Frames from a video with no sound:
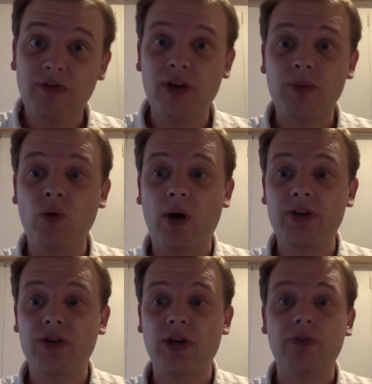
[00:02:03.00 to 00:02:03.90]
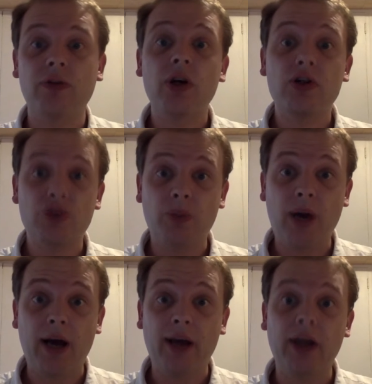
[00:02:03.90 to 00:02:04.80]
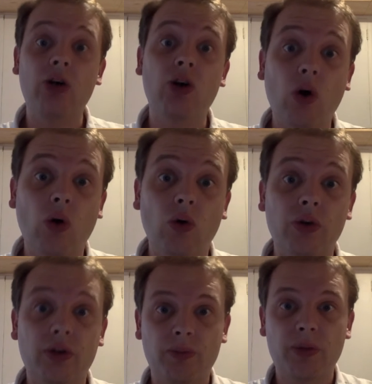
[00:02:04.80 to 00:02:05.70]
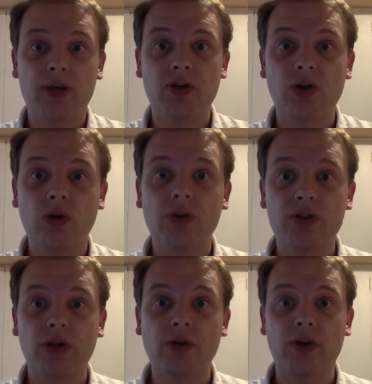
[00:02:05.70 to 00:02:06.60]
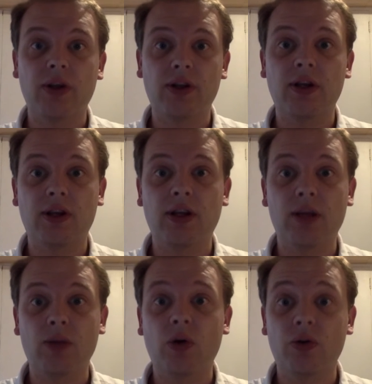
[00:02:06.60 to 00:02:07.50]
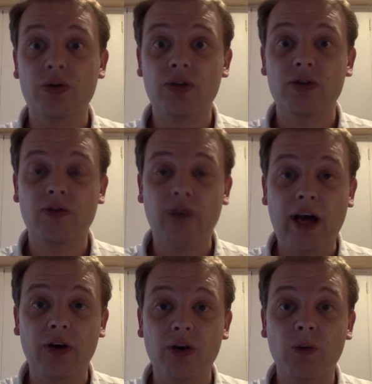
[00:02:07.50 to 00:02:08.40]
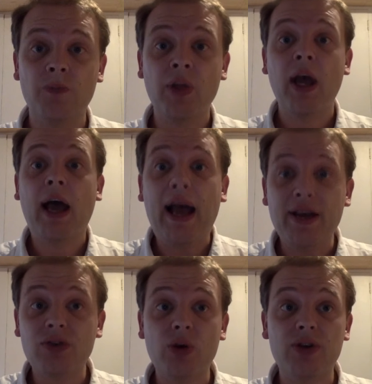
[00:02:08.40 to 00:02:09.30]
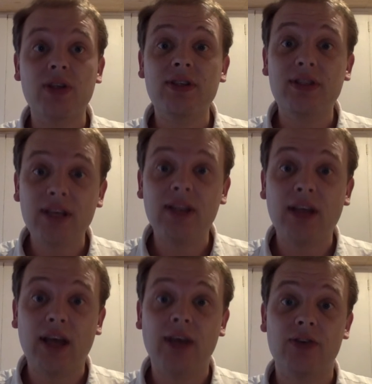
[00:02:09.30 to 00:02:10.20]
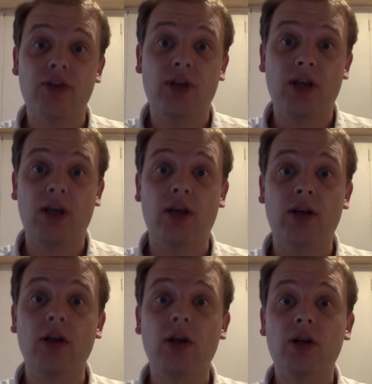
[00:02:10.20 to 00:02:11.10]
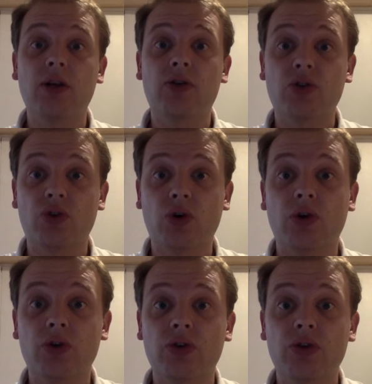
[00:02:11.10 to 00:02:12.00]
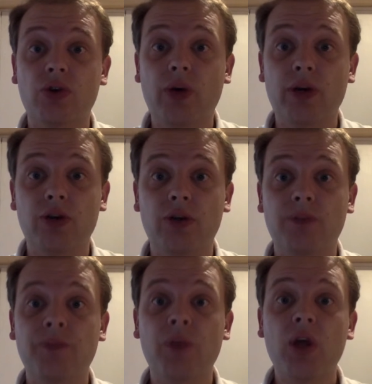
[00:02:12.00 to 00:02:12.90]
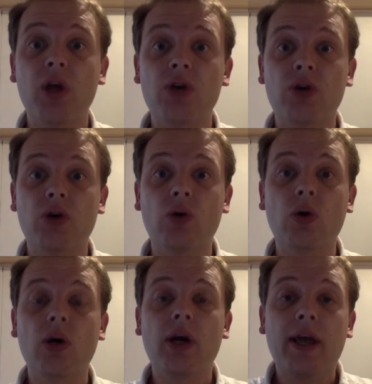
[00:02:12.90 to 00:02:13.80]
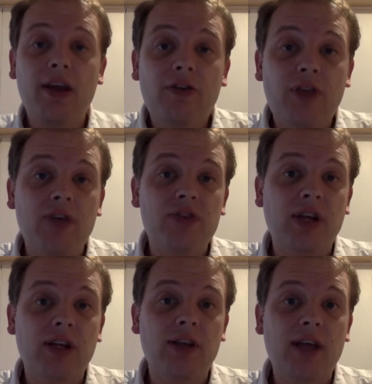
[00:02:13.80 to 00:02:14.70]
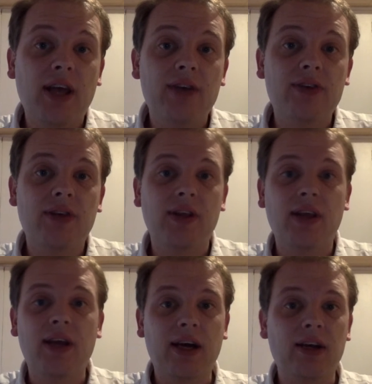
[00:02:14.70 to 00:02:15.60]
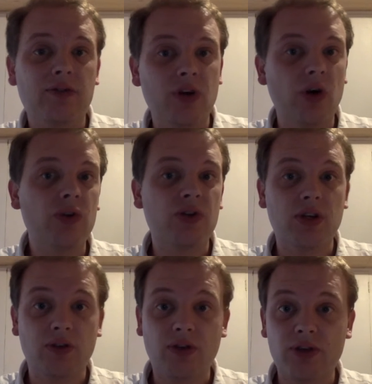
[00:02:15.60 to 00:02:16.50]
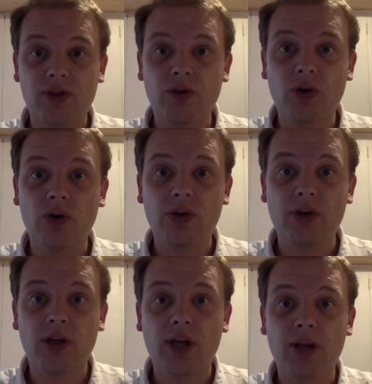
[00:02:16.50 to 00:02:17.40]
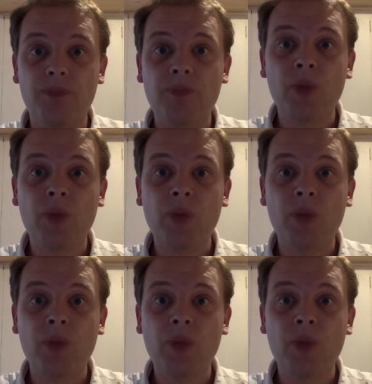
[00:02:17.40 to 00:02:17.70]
if they've been wise enough to buy gold, because gold is the only thing at the end of the game that holds its value, as was indeed the case in this historical situation. So if they've studied the case, they kind of know the significance of gold in the game.